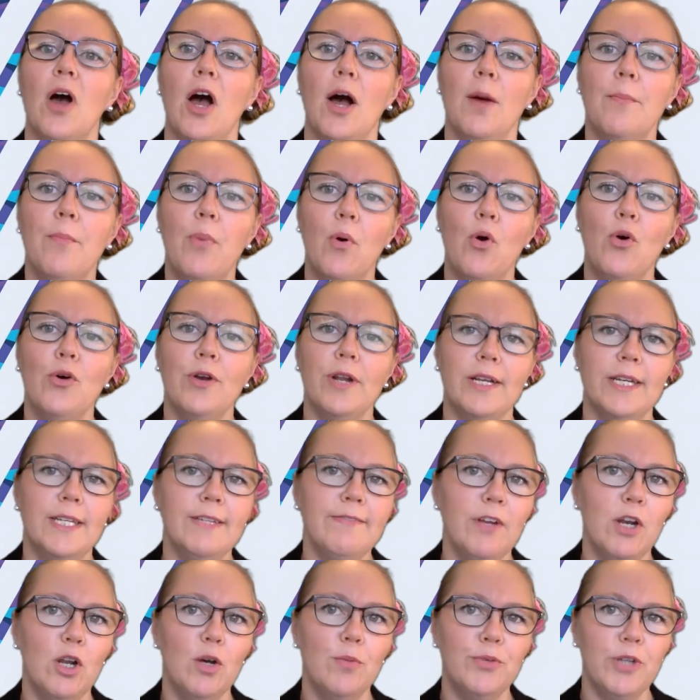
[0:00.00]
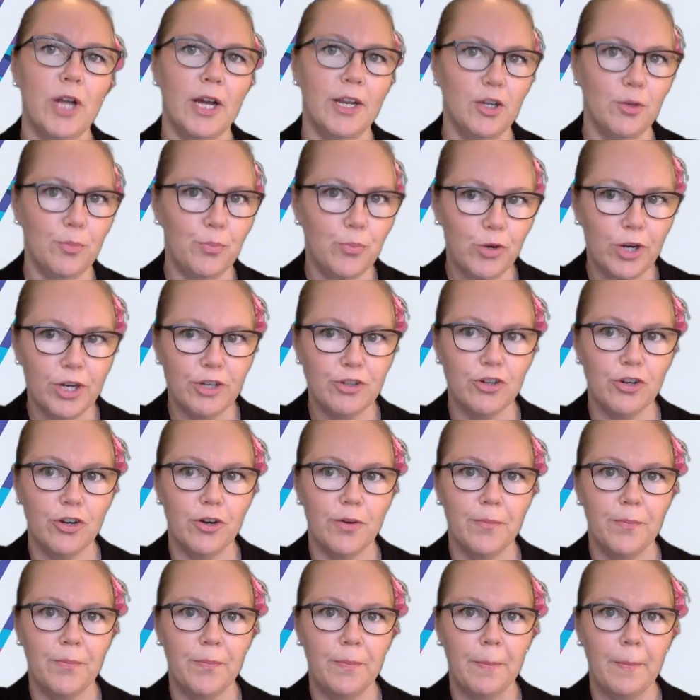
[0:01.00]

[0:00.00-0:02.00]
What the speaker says: are born and developed under pressure.